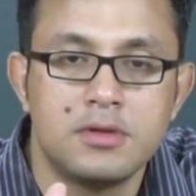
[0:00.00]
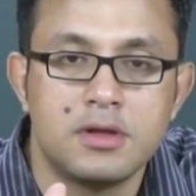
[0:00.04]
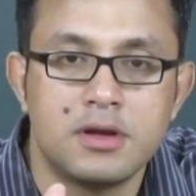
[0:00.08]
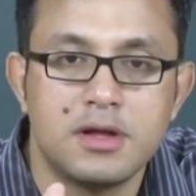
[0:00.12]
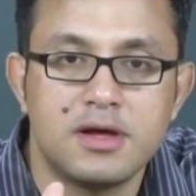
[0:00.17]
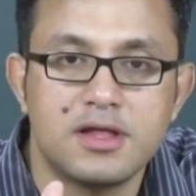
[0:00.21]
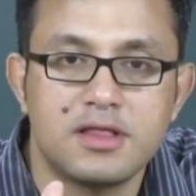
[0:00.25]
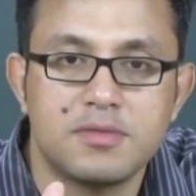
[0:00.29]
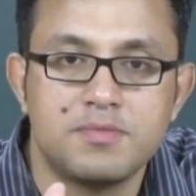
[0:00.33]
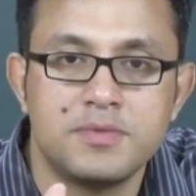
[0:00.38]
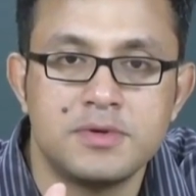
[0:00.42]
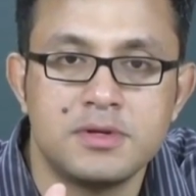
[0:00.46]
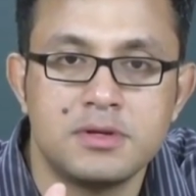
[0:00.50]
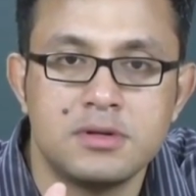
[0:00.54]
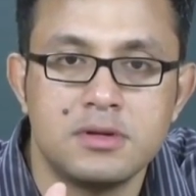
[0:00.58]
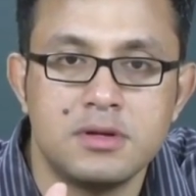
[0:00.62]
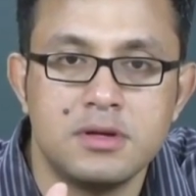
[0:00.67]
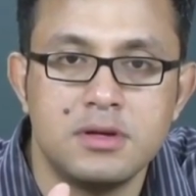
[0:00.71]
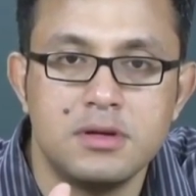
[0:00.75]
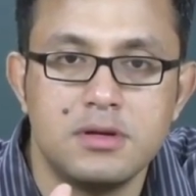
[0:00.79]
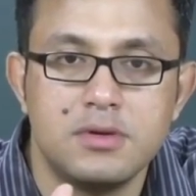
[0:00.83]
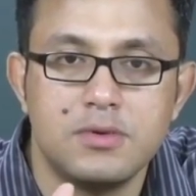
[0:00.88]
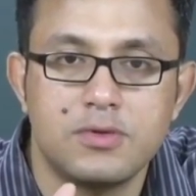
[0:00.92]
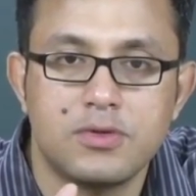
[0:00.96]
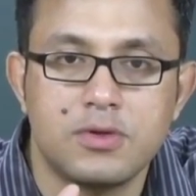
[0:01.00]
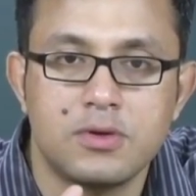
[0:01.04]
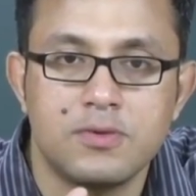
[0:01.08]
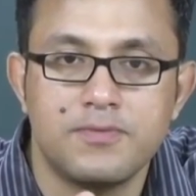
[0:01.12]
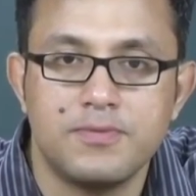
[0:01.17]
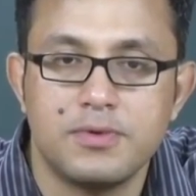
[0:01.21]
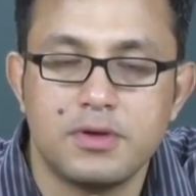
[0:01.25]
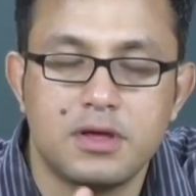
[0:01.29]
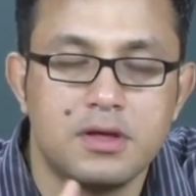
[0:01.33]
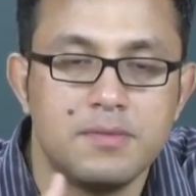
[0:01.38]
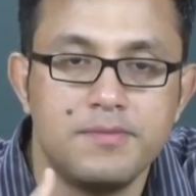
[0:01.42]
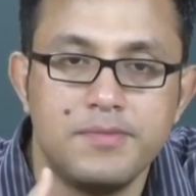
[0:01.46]
That her husband uh, sort
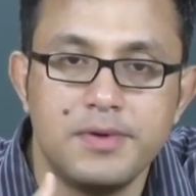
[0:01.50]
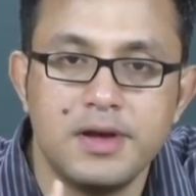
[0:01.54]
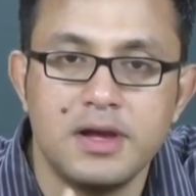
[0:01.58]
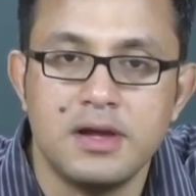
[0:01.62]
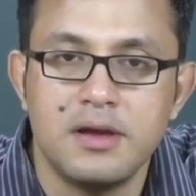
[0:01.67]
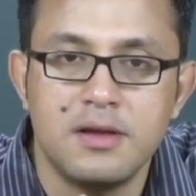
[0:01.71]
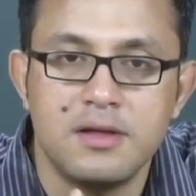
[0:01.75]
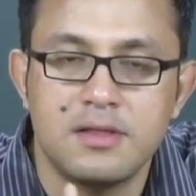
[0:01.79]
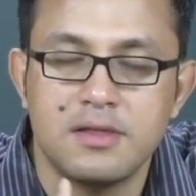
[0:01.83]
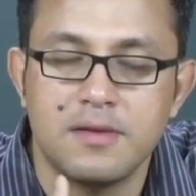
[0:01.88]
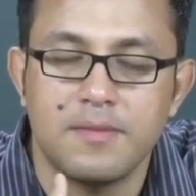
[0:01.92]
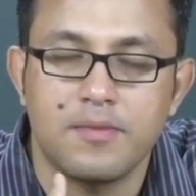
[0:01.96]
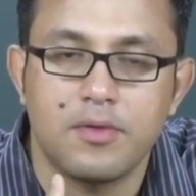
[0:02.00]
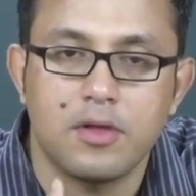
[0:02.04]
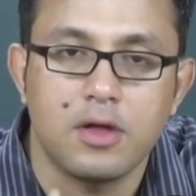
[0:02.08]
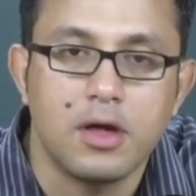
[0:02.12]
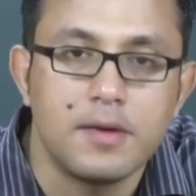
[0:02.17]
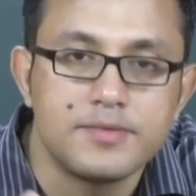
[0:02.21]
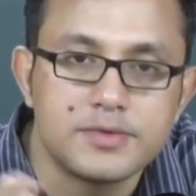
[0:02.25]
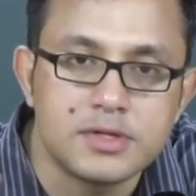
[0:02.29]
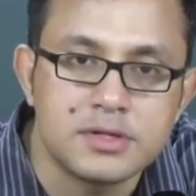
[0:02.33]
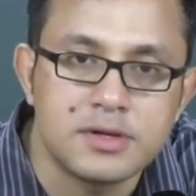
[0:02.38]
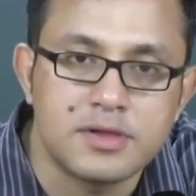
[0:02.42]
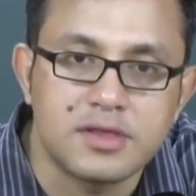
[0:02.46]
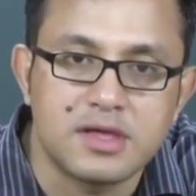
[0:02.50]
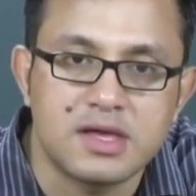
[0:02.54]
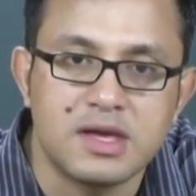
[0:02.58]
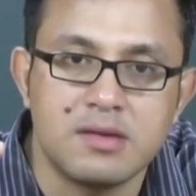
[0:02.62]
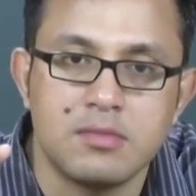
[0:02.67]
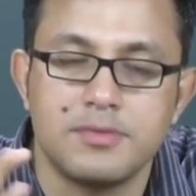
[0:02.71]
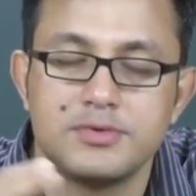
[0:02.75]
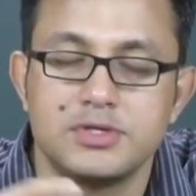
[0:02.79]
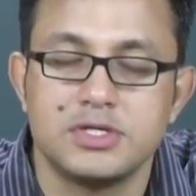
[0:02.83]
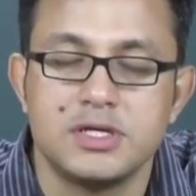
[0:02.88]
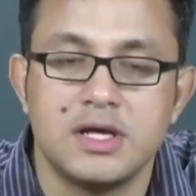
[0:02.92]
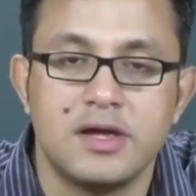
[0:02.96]
of completely is absorbed in his
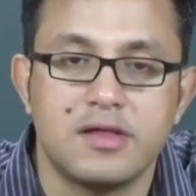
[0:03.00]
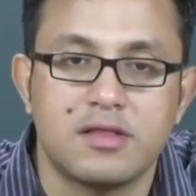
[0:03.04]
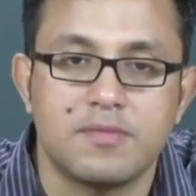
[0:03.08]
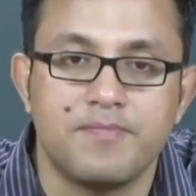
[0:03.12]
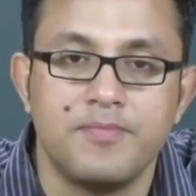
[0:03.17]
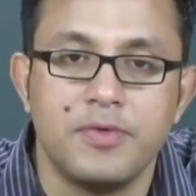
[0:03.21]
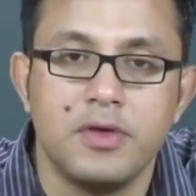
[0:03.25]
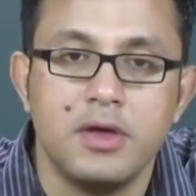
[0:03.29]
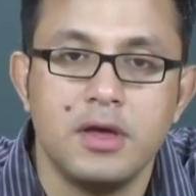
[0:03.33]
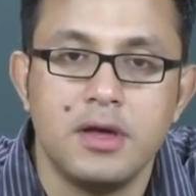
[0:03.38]
game of chess